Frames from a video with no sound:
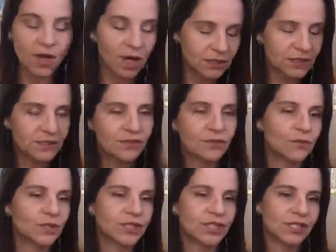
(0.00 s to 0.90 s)
Others
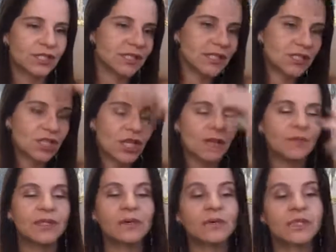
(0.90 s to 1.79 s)
were just the
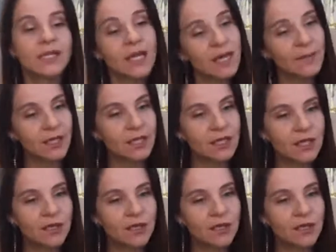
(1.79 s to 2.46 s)
shape that was coming